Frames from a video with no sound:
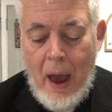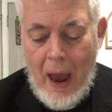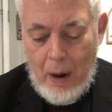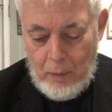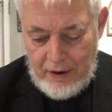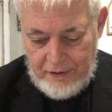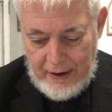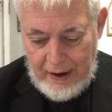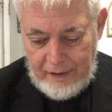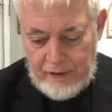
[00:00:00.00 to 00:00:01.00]
And when
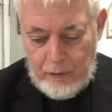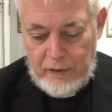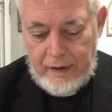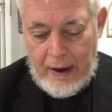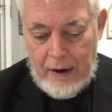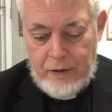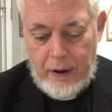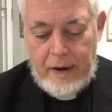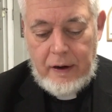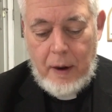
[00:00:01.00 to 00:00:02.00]
Jesus was entered
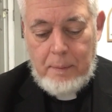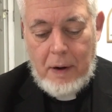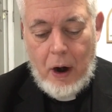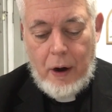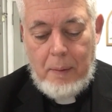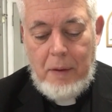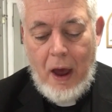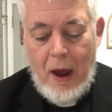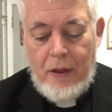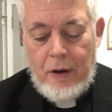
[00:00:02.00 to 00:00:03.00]
into Capernaum,
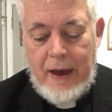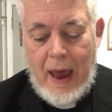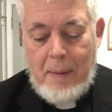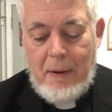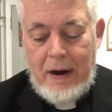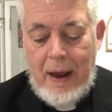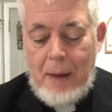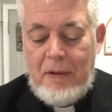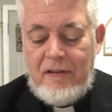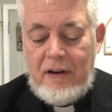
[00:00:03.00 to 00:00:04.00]
there came unto
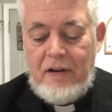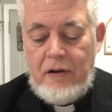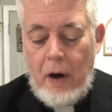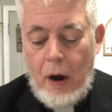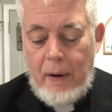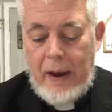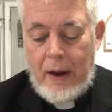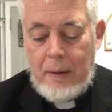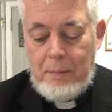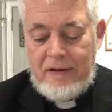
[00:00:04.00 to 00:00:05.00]
him a
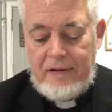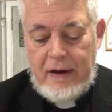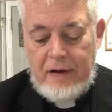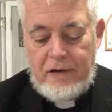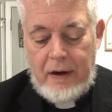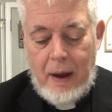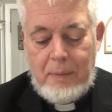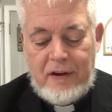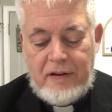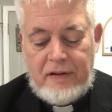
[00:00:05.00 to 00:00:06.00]
centurion, beseeching him,
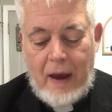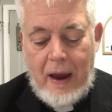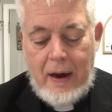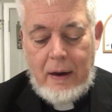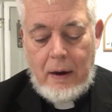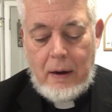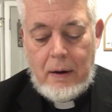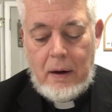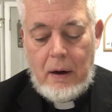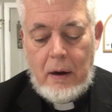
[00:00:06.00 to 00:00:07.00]
and saying,
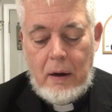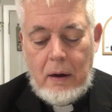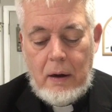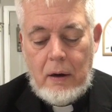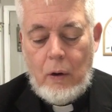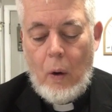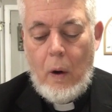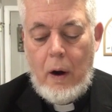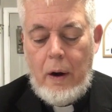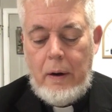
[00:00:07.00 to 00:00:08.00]

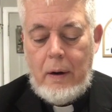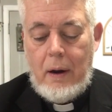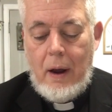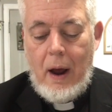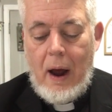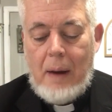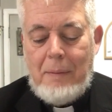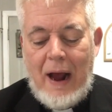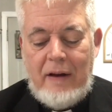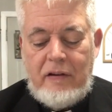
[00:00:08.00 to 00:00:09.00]
Lord,
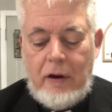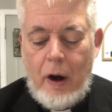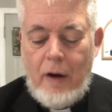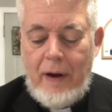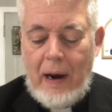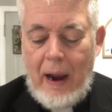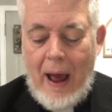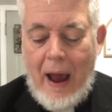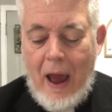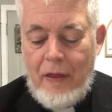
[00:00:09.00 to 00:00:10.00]
my servant
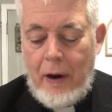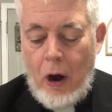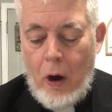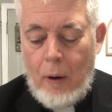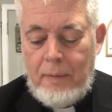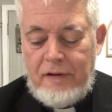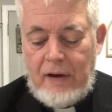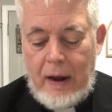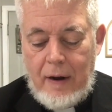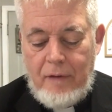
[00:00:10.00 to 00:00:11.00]
lieth at home
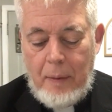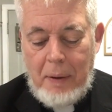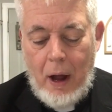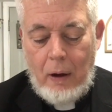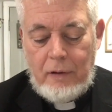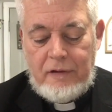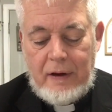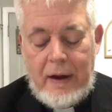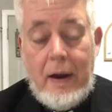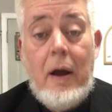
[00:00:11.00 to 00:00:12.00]
sick of the
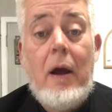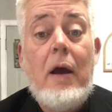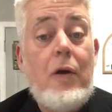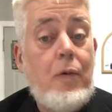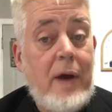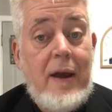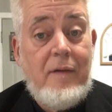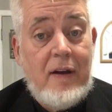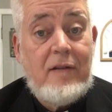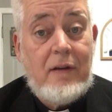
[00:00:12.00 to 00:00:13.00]
palsy,
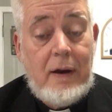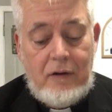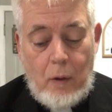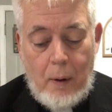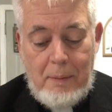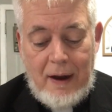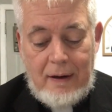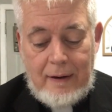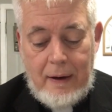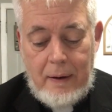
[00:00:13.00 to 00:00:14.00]
grievously
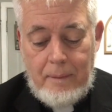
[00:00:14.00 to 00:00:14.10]
tormented.